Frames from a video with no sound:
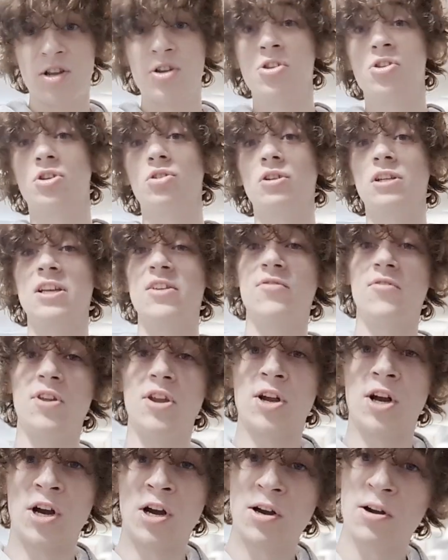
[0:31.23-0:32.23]
You leave
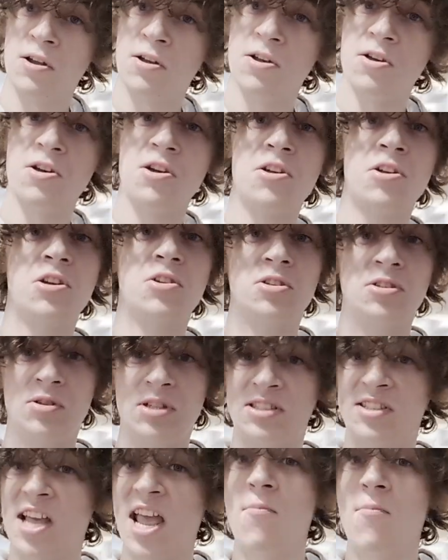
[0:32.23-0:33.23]
here the
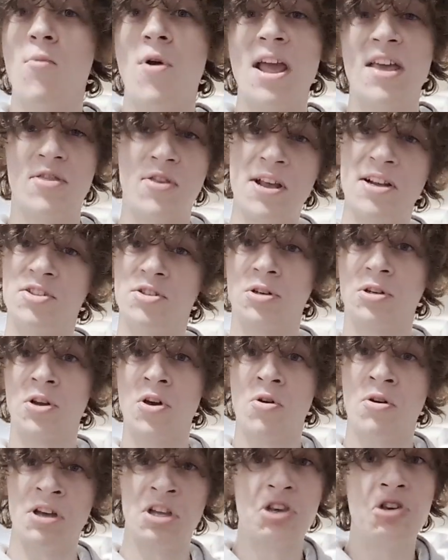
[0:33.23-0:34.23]
same way things are
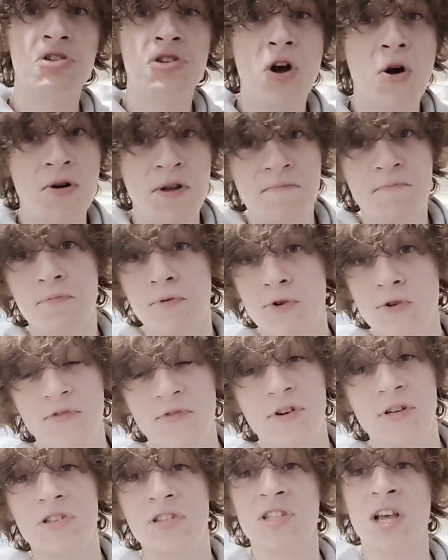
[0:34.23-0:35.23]
going. You don't improve
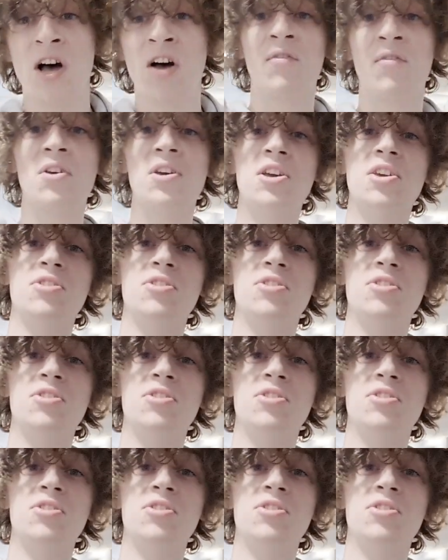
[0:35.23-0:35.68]
yourself.